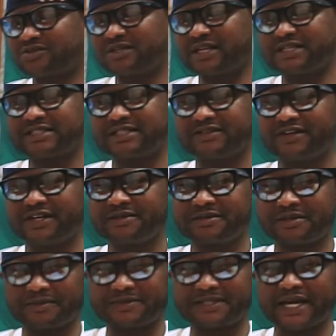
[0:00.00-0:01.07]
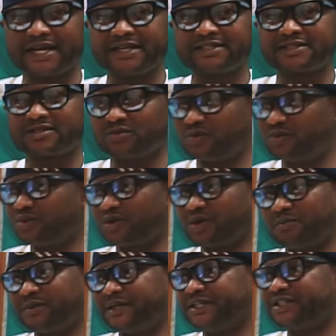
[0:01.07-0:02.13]
soon as the rain subsides, we'll
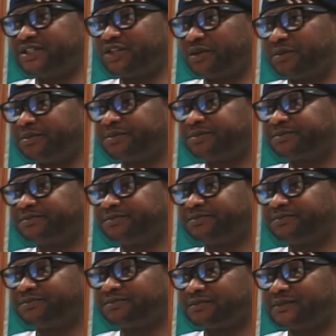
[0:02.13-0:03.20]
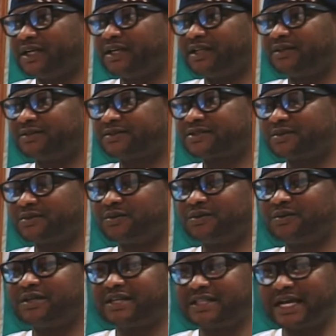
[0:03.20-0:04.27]
complete the job.
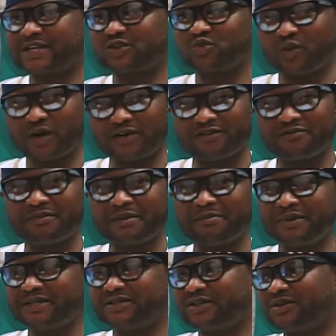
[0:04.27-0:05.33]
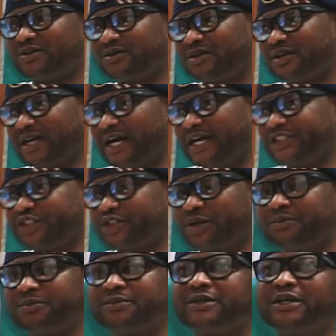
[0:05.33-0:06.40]
So that's one of my major
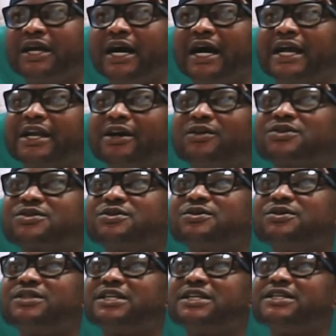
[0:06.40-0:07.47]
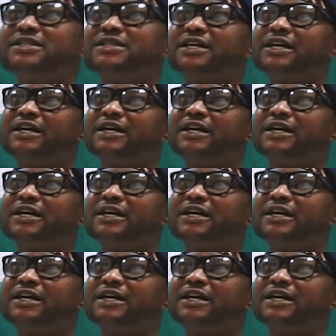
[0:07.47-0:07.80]
job. And I also did